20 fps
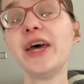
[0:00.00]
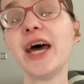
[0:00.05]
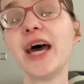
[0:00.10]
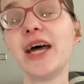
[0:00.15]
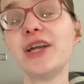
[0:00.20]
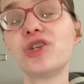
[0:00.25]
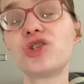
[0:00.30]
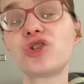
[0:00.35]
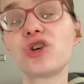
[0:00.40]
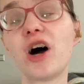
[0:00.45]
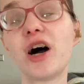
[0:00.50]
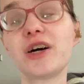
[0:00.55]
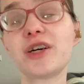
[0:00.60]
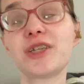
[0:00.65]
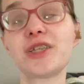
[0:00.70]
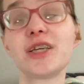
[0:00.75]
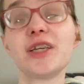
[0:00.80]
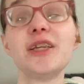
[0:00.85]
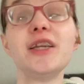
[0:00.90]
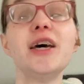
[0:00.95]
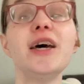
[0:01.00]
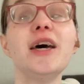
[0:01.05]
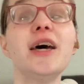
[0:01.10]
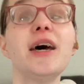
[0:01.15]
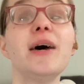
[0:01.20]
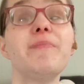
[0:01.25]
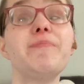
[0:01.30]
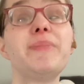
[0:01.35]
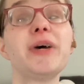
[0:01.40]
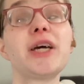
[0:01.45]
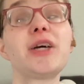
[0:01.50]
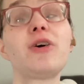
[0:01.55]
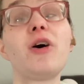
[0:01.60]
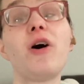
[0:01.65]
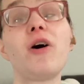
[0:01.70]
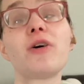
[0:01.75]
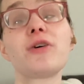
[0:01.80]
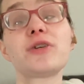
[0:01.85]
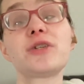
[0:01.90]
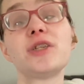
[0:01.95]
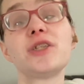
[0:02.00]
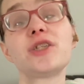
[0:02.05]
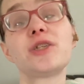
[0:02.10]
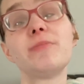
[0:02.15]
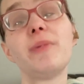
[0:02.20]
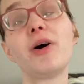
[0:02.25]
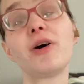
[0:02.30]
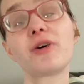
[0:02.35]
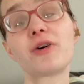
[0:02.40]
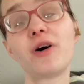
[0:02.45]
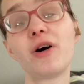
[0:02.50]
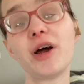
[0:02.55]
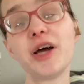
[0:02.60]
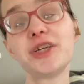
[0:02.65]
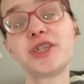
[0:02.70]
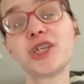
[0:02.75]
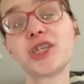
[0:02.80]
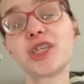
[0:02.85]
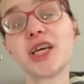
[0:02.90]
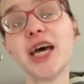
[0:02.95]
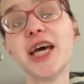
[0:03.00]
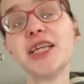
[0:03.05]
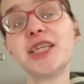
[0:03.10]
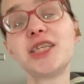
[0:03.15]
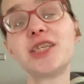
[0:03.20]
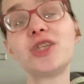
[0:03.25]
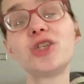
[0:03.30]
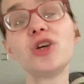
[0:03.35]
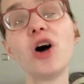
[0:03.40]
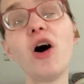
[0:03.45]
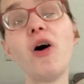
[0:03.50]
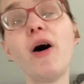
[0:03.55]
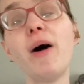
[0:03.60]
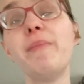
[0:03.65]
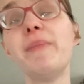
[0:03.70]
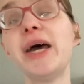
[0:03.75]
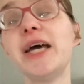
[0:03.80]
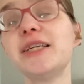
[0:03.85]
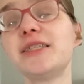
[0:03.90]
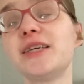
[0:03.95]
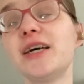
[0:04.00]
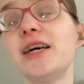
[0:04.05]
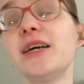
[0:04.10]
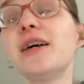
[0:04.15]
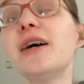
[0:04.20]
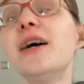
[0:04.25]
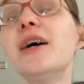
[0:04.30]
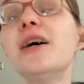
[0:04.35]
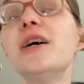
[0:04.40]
and trucks and big cars and smaller cars. It's so amazing.